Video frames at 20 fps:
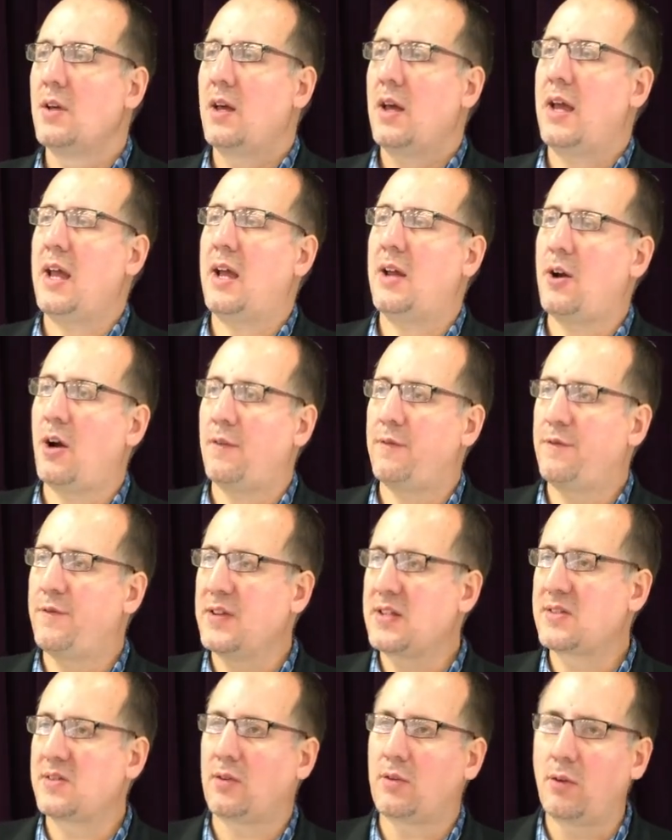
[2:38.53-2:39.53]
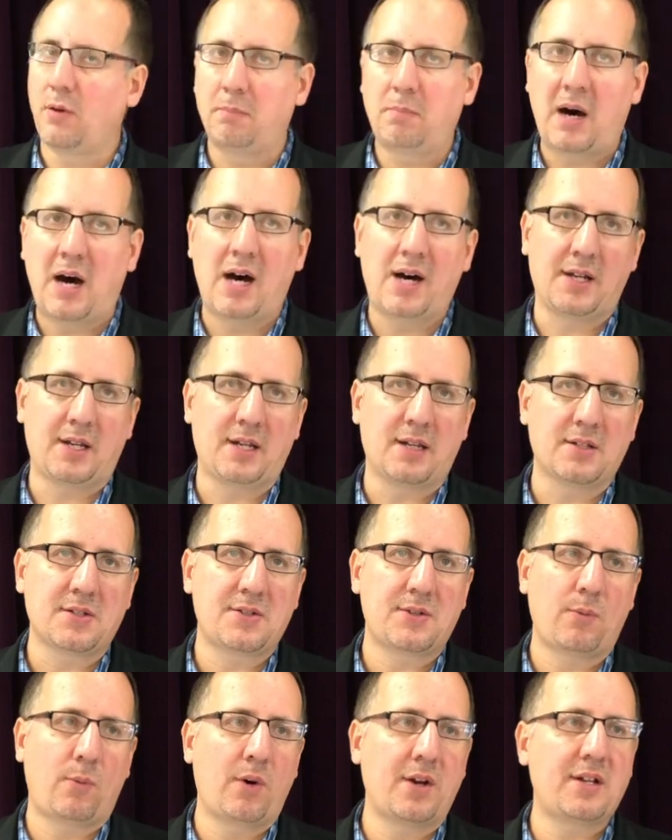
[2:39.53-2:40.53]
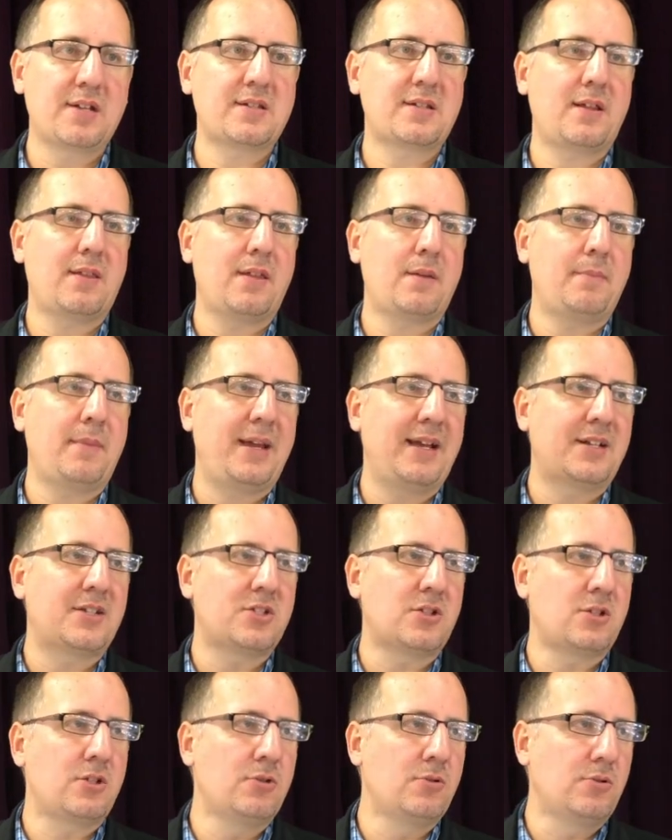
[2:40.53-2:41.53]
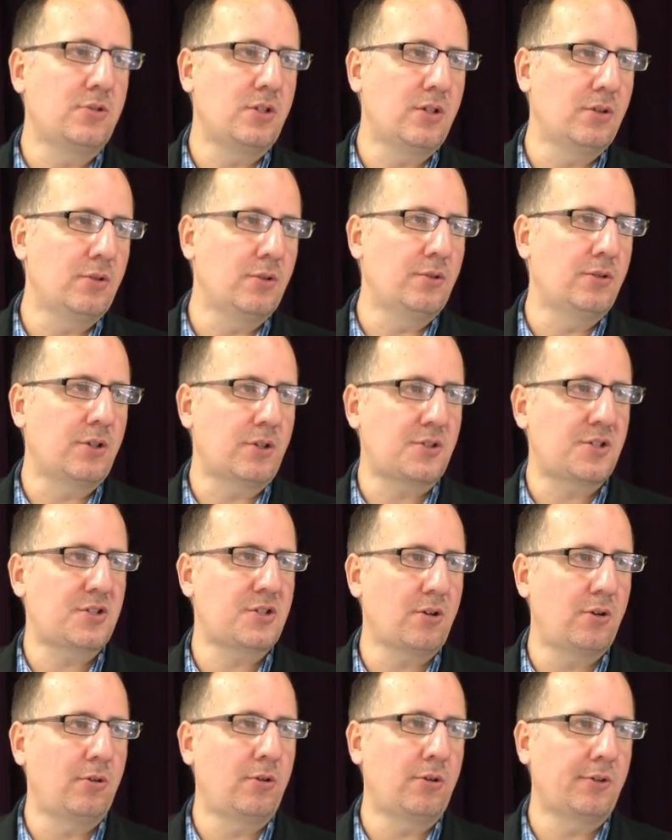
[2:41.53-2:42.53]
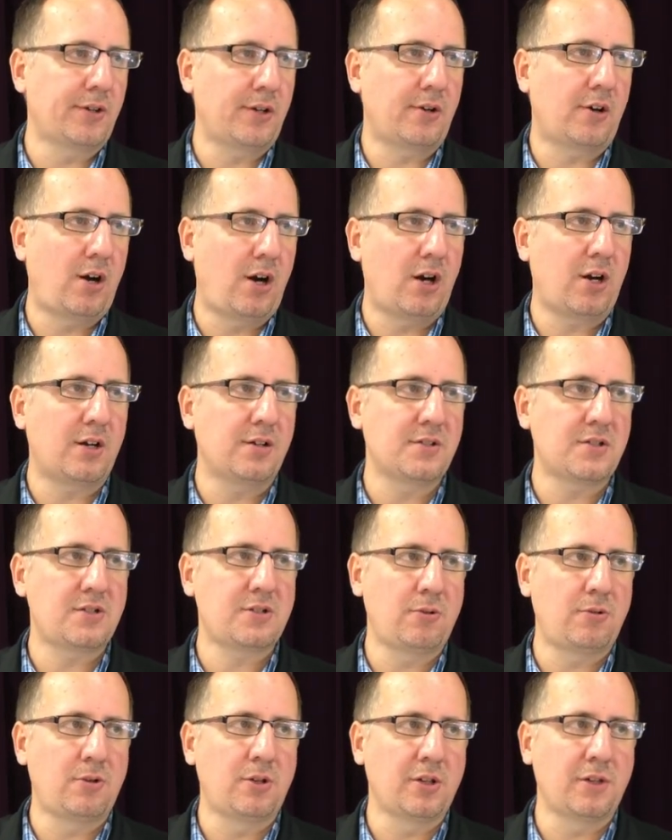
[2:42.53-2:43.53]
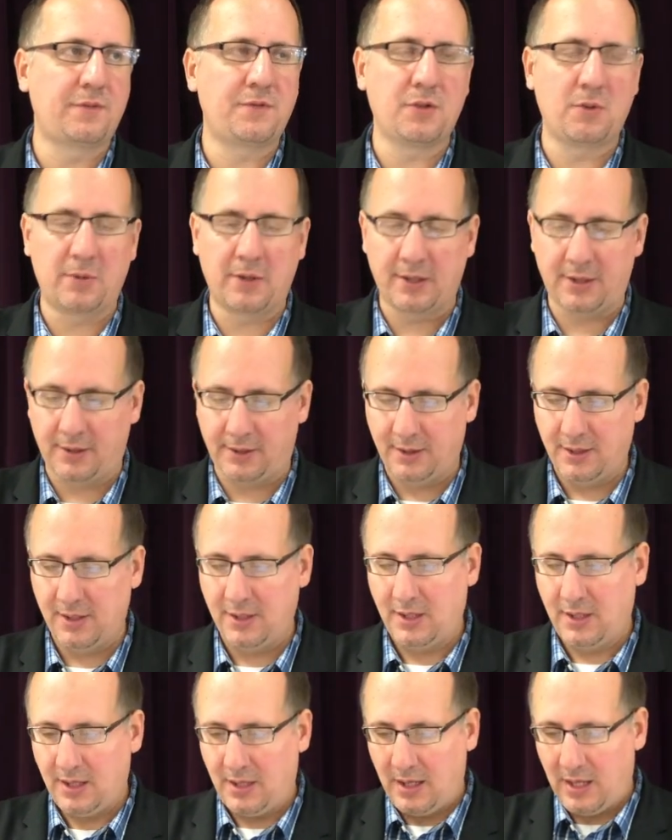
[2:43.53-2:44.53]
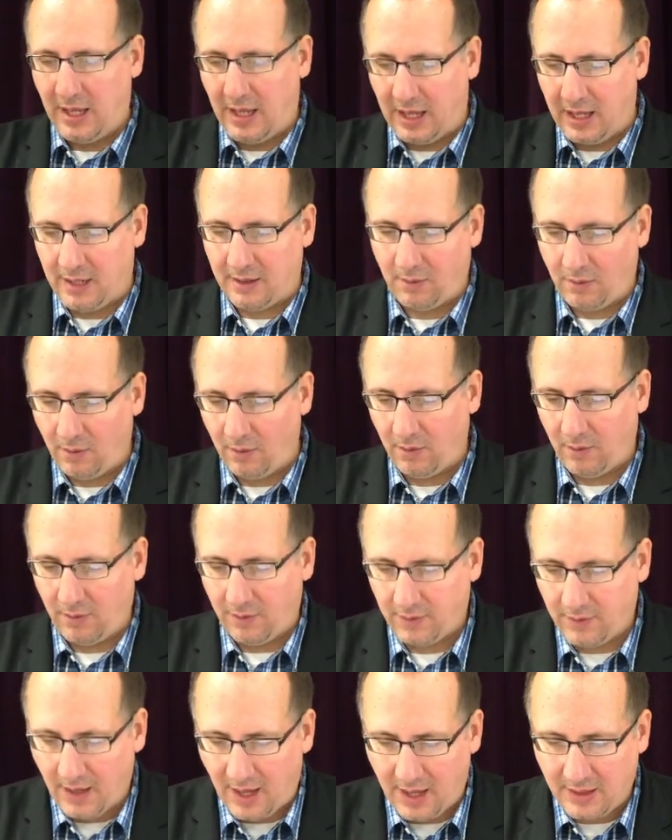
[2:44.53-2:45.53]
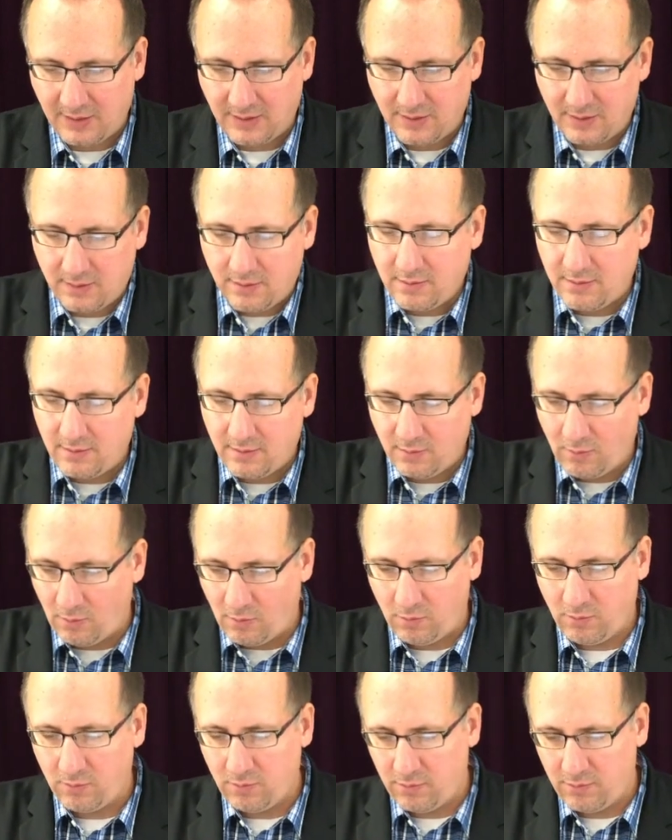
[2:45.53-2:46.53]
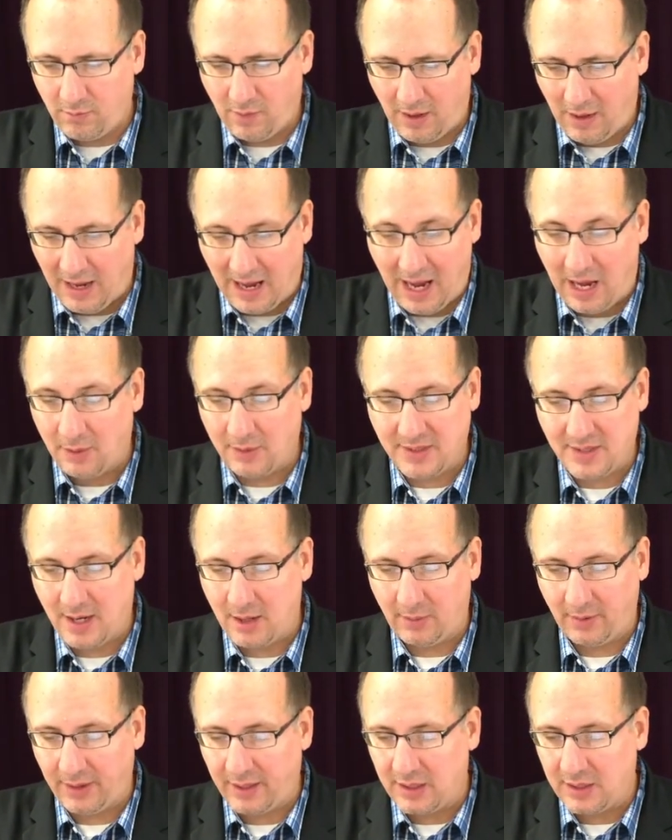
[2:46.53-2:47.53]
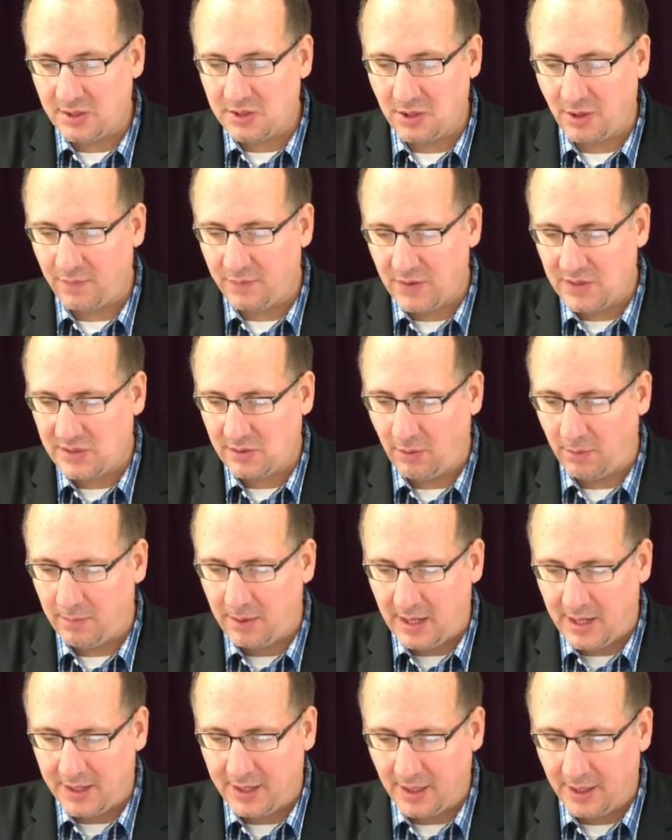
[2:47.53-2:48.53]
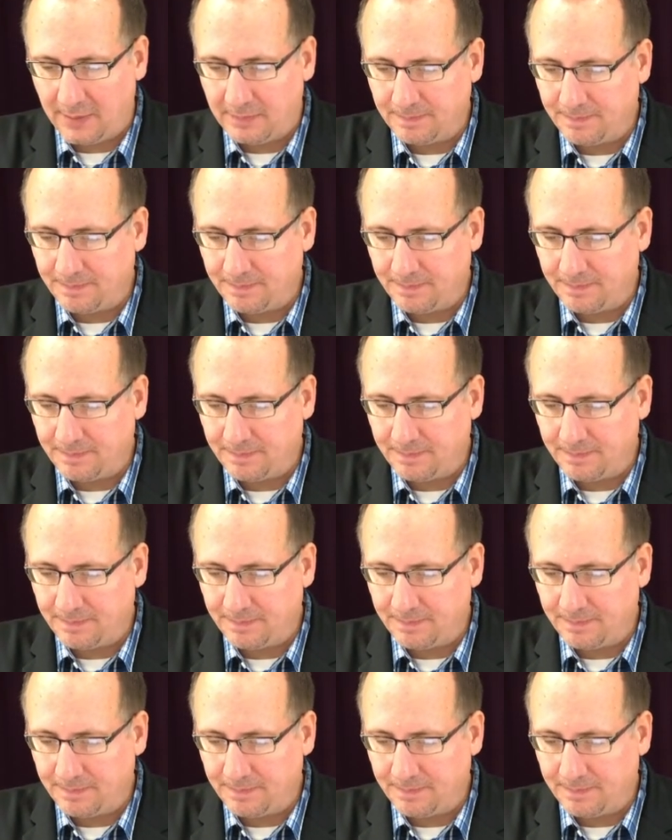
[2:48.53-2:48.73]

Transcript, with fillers: and our physical bodies. What is it that makes you, your soul, your heart and soul, if you will, and that, how is that related to your physical body?